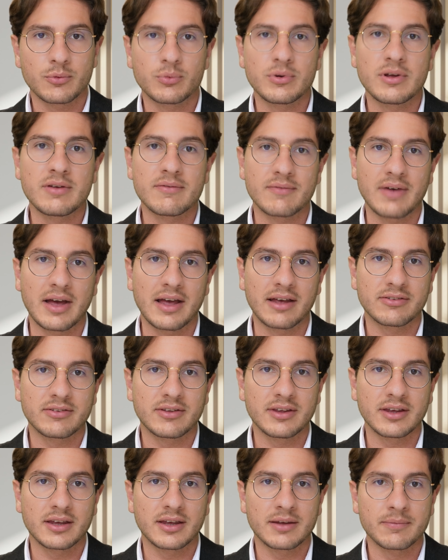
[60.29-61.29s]

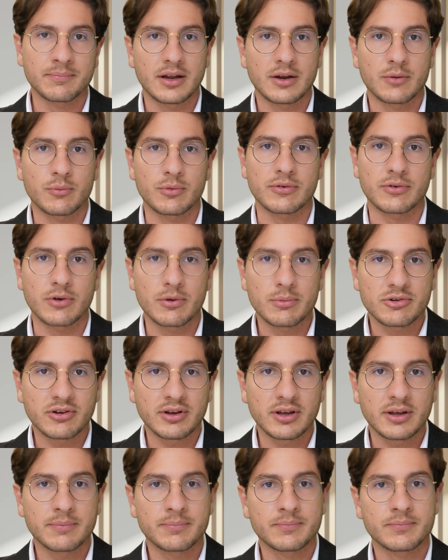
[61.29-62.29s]
reinvesting and
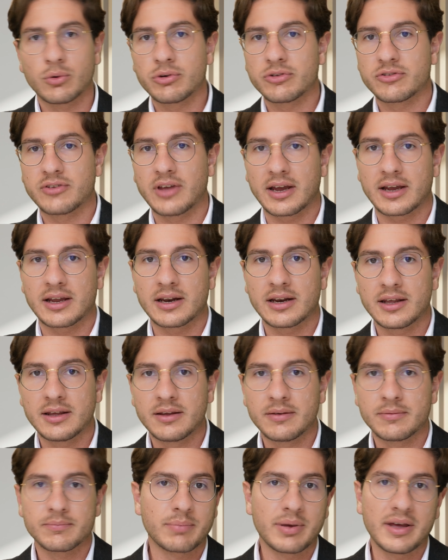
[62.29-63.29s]
refurbishing, or
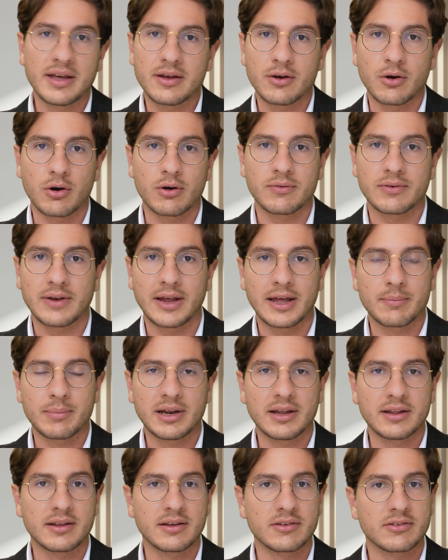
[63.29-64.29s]
secondly, paying off
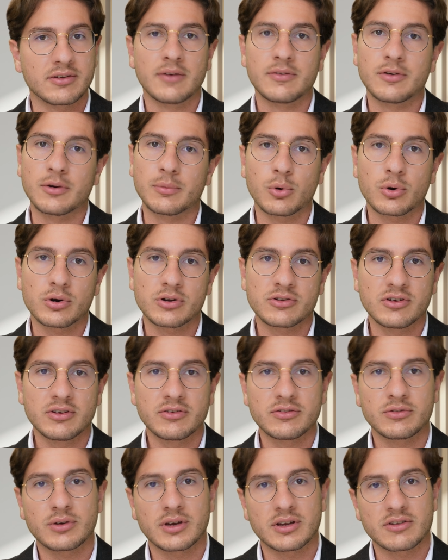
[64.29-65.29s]
liabilities. If they're
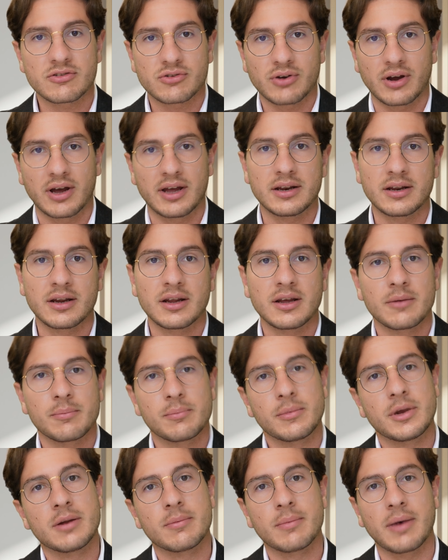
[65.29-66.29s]
mortgages, you can try and
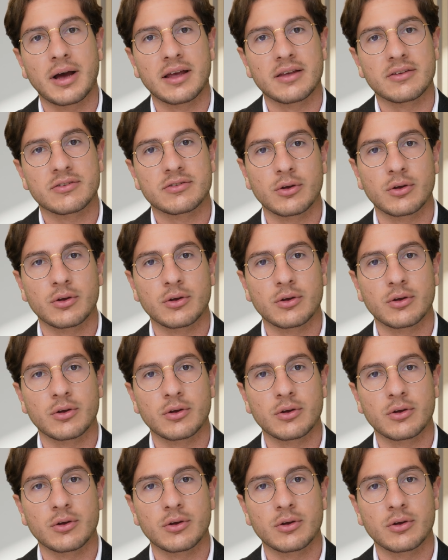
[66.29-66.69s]
minimize